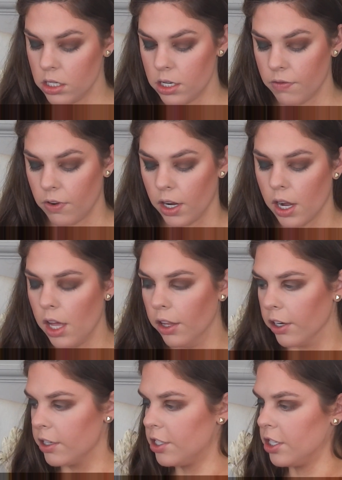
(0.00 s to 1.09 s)
different
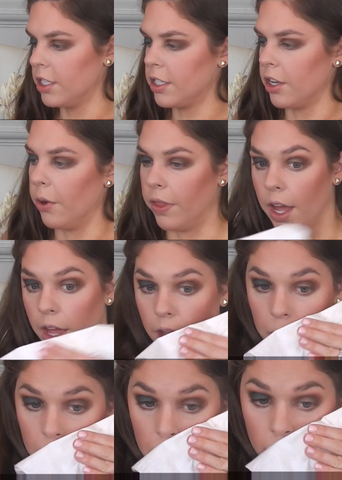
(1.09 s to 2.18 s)
colors just so
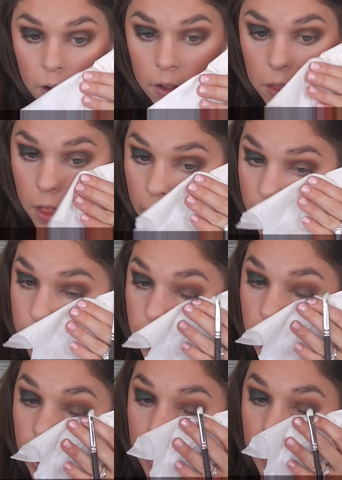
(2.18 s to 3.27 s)
that they
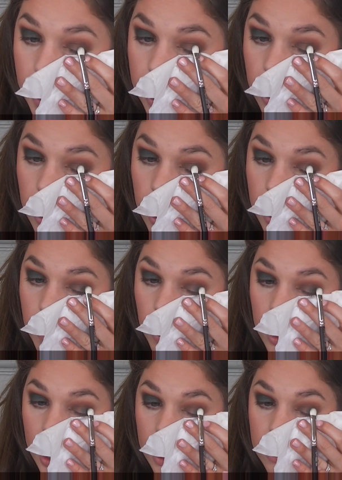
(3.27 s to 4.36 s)
blend better and
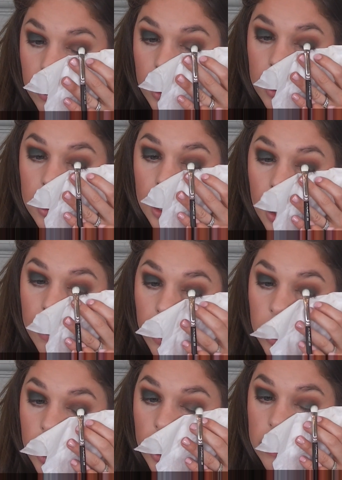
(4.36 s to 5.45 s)
more naturally together
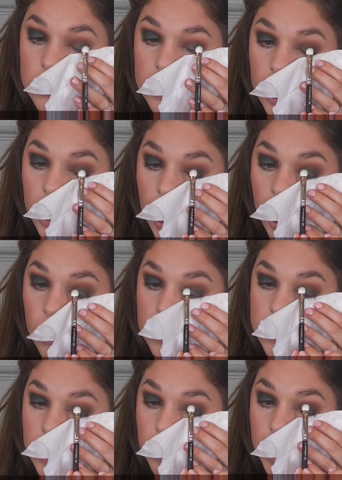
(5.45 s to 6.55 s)
and not stand out
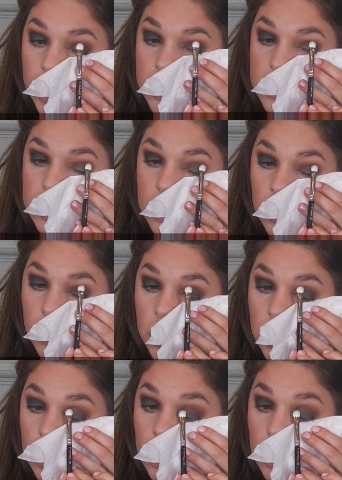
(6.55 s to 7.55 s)
so much. So